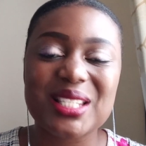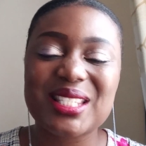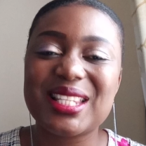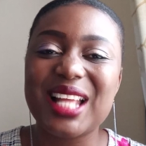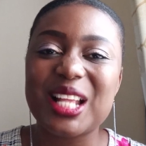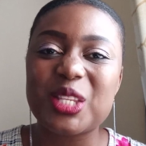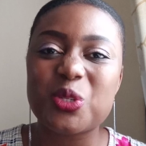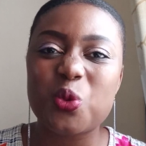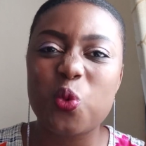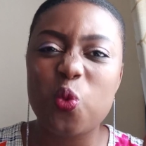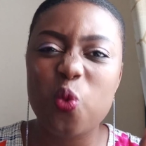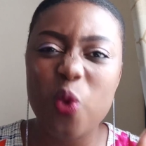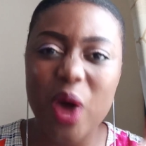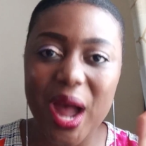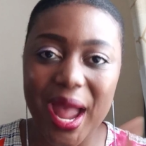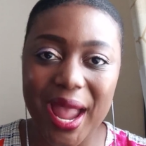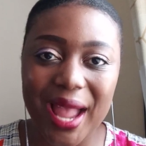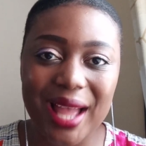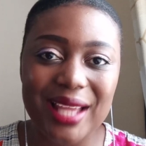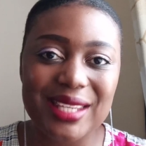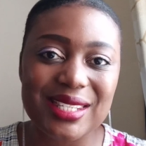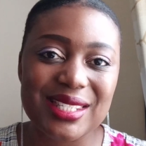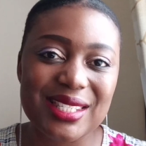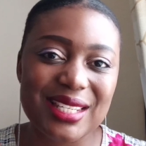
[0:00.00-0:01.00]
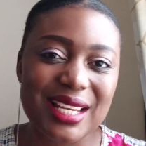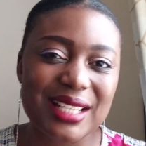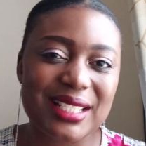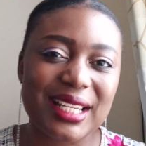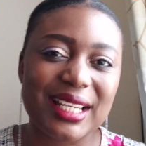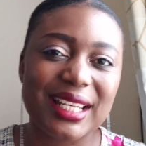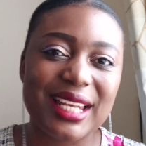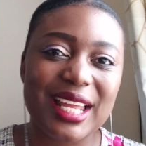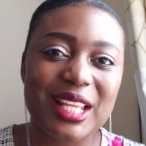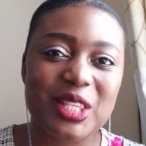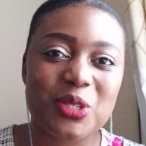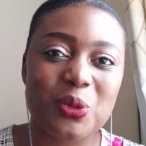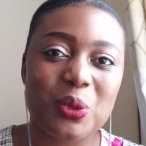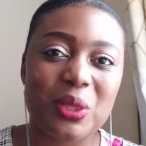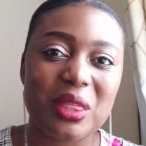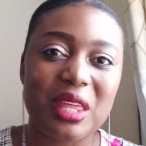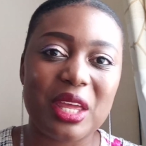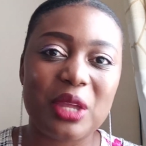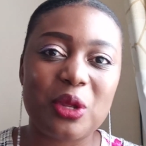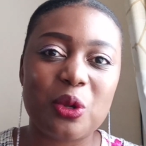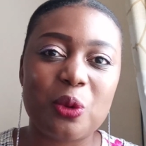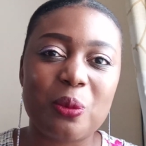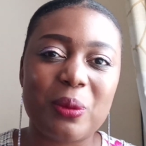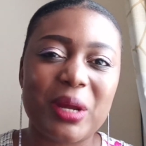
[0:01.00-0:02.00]
That's why I started Let's with
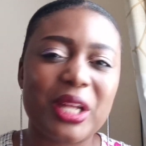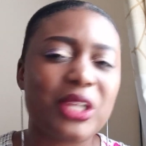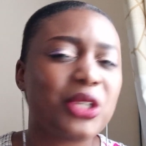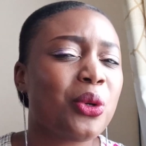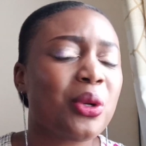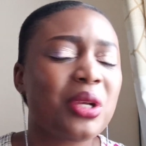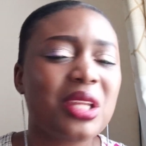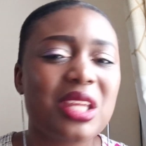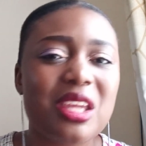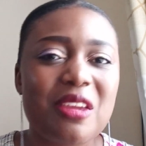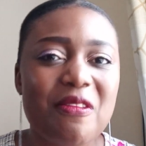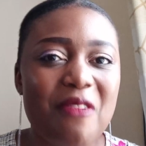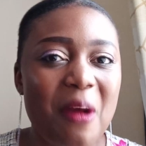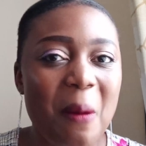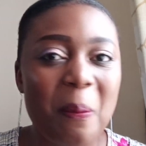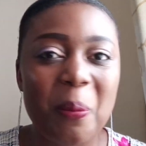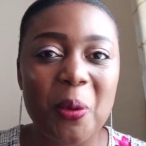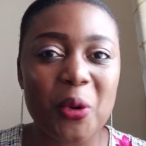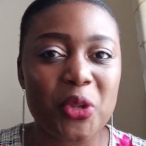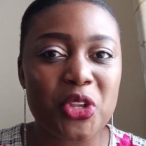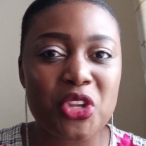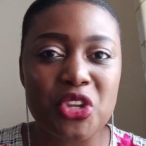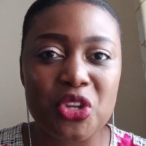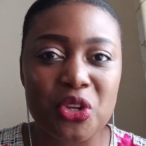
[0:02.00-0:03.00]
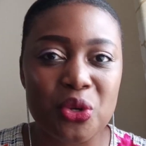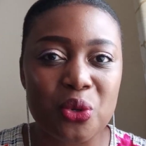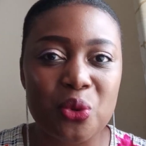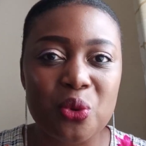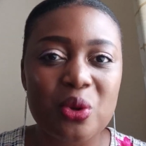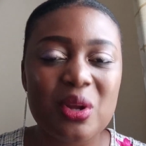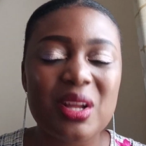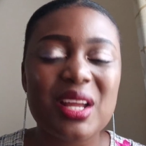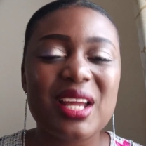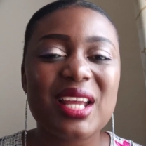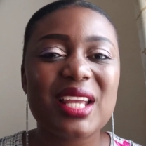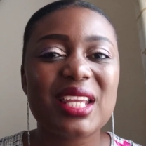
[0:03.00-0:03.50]
Ayuma. Don't give up on you.